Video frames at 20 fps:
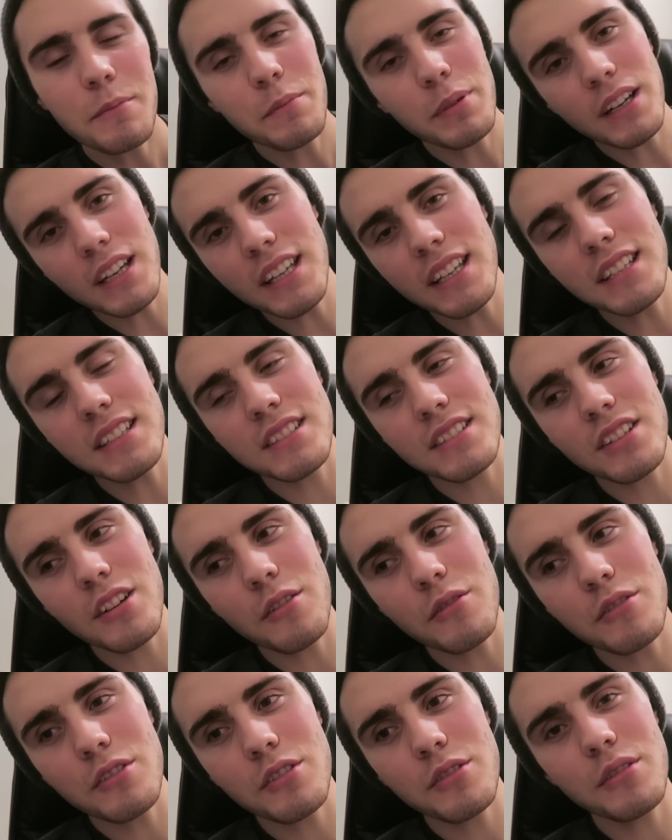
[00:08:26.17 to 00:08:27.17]
Please
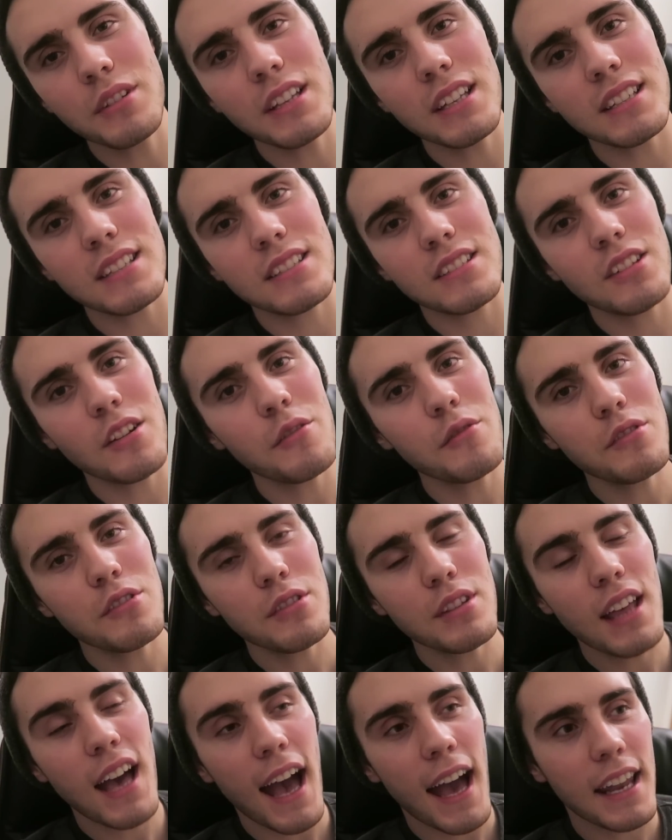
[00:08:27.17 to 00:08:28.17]
don't do this, don't
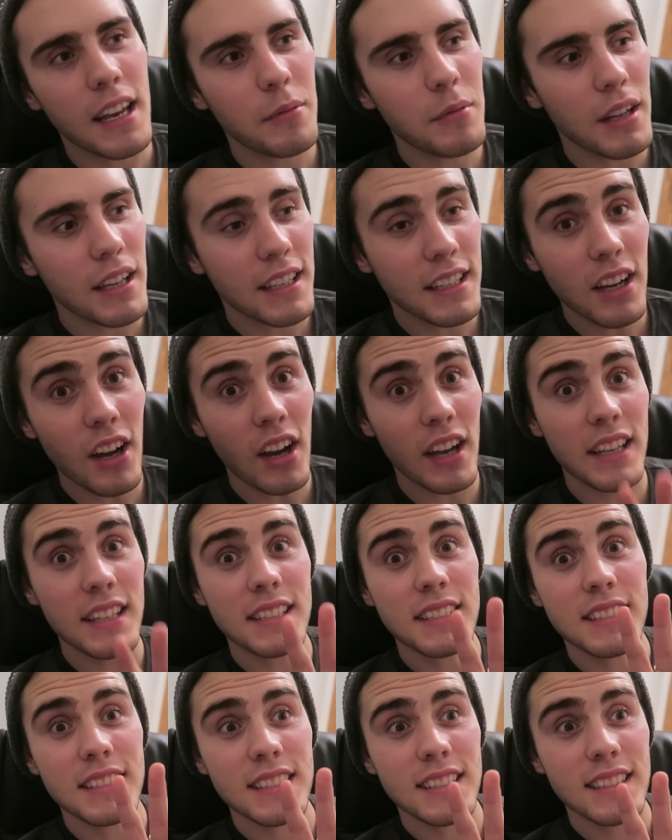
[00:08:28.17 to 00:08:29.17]
do that. And I'm like,
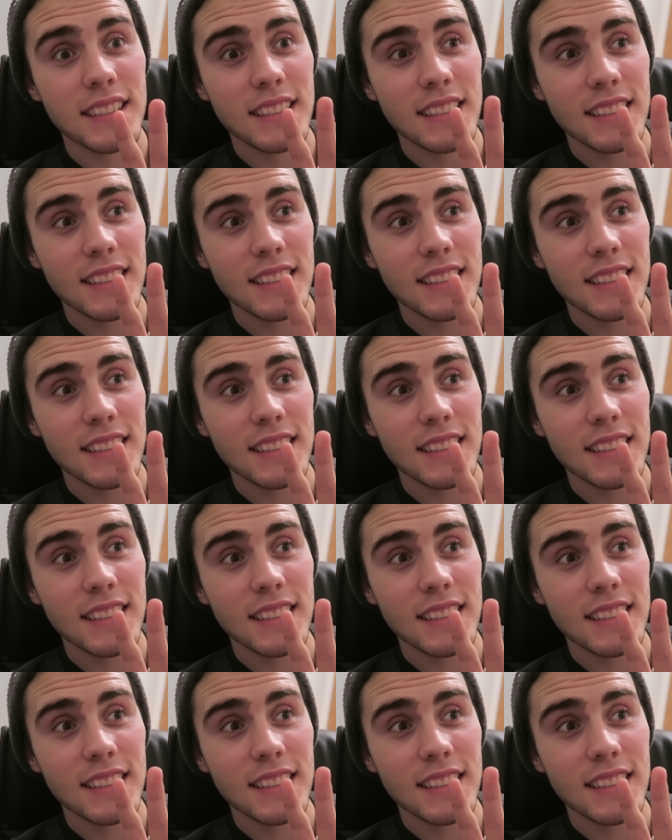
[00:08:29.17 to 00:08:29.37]
guys,